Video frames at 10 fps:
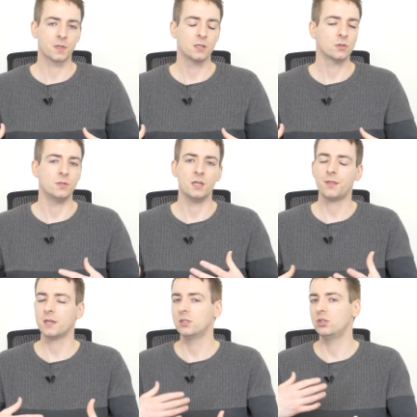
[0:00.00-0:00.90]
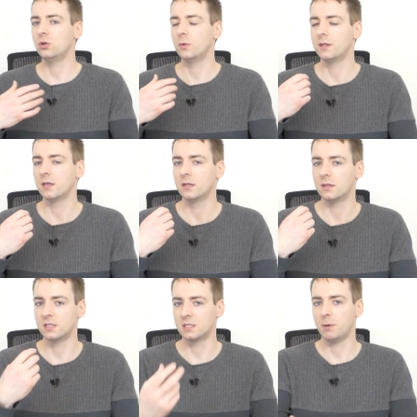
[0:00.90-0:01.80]
So nothing to do with
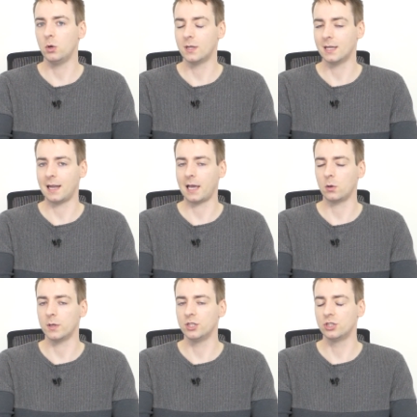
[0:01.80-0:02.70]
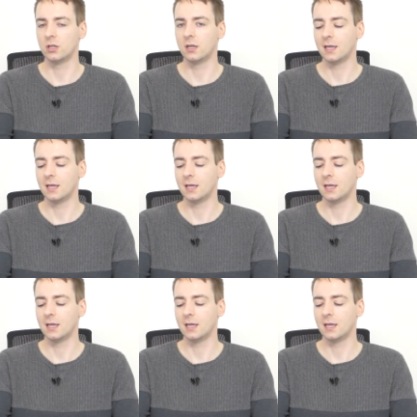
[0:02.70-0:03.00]
the spoken language.